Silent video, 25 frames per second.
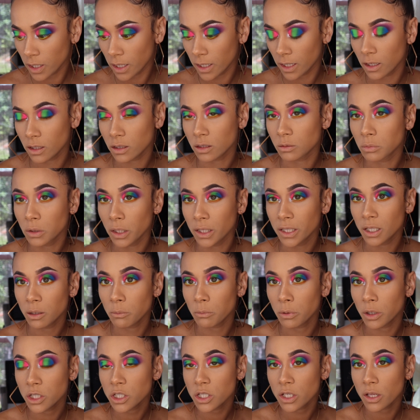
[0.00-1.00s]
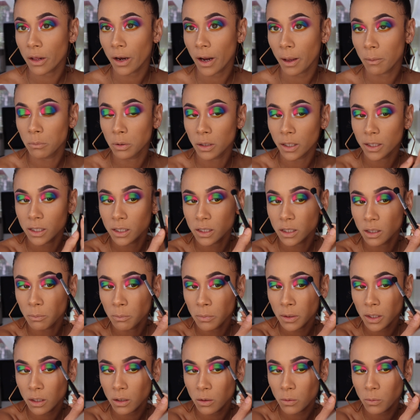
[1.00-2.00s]
Taking the blending brush that I blended the
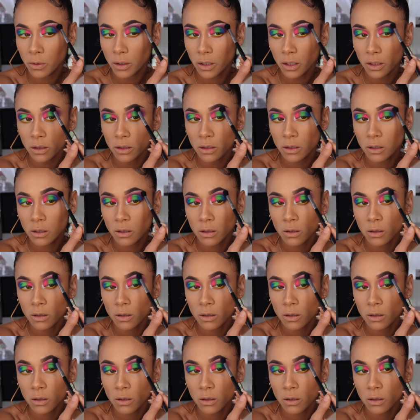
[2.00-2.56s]
pink with,